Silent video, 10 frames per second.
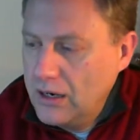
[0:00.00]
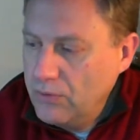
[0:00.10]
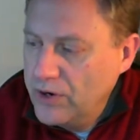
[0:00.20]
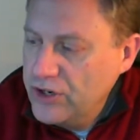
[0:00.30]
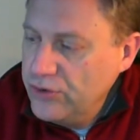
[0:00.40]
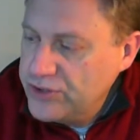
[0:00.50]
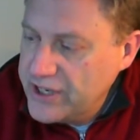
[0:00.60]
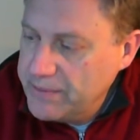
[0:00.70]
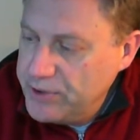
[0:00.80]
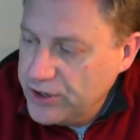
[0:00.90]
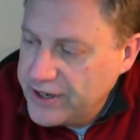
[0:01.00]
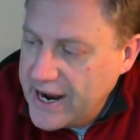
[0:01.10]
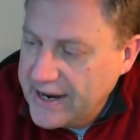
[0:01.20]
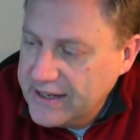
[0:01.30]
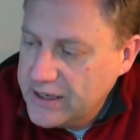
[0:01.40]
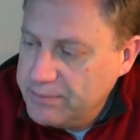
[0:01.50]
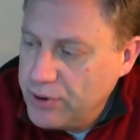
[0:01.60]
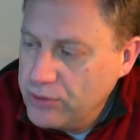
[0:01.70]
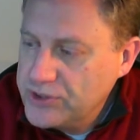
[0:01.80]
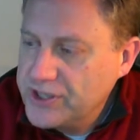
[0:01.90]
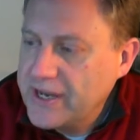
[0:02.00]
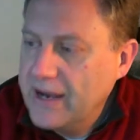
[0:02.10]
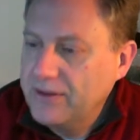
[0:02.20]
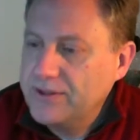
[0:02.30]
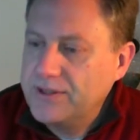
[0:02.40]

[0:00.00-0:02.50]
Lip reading: When you set up your Canada Post account,